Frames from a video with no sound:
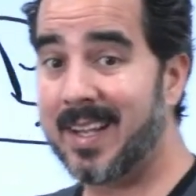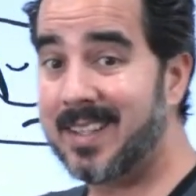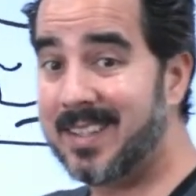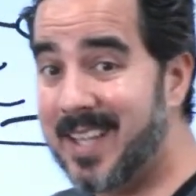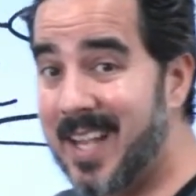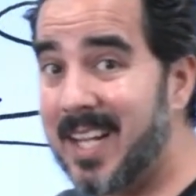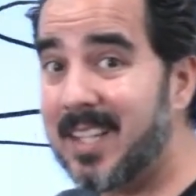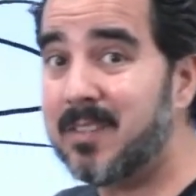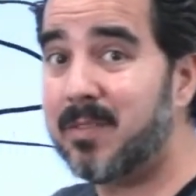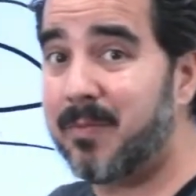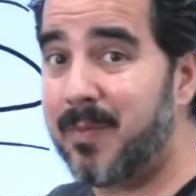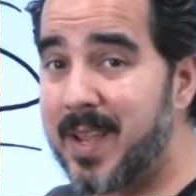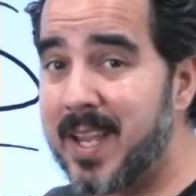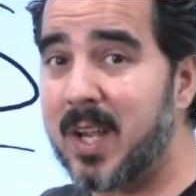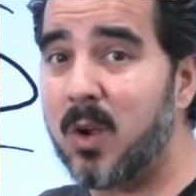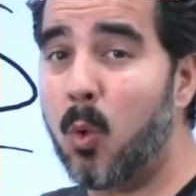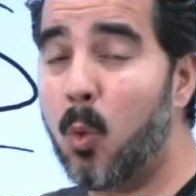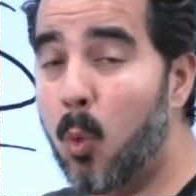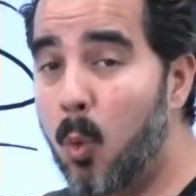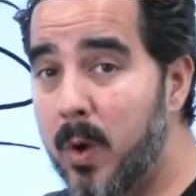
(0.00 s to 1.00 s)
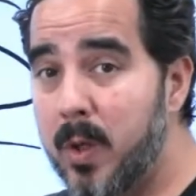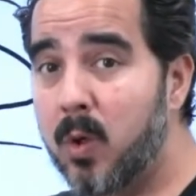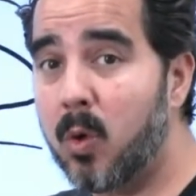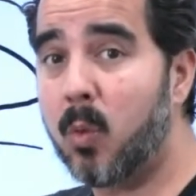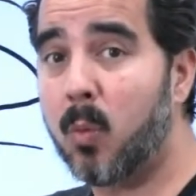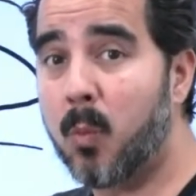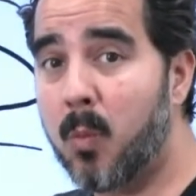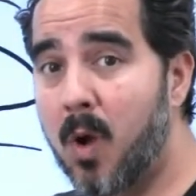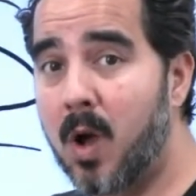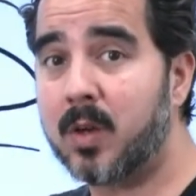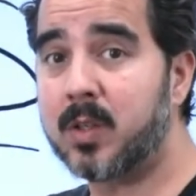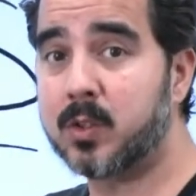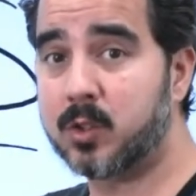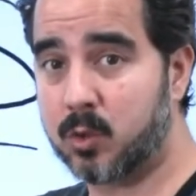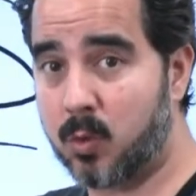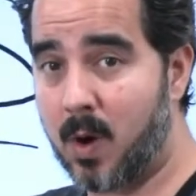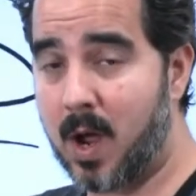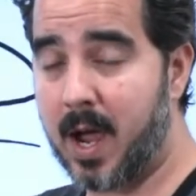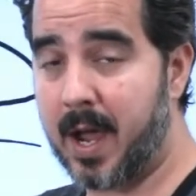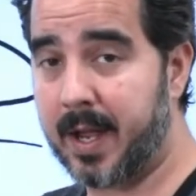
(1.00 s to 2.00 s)
This thing will run
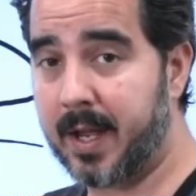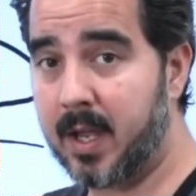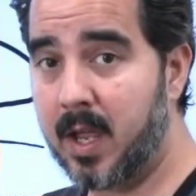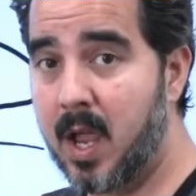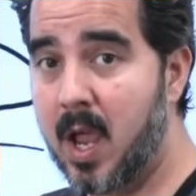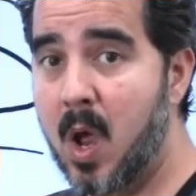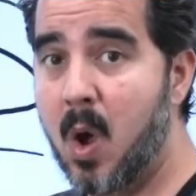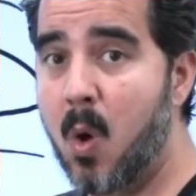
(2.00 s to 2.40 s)
dry.